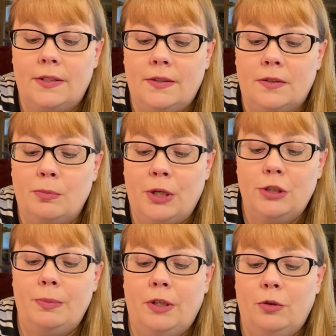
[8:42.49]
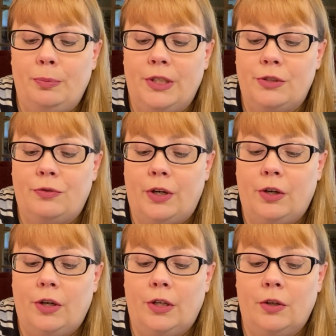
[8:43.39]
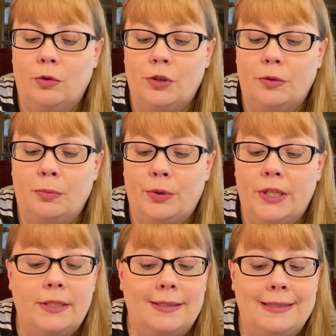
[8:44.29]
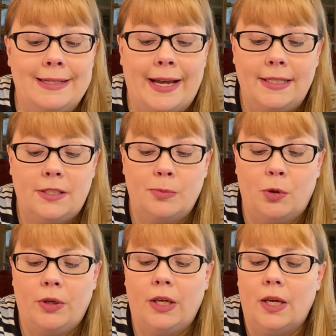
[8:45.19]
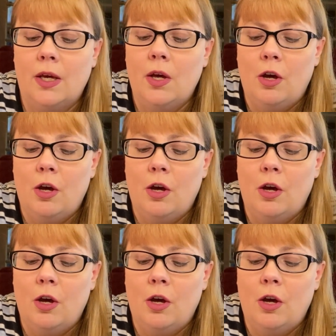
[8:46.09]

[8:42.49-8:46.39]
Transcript: This is Marshmallow, Beach Fire, and Ocean Breeze. Not smoky.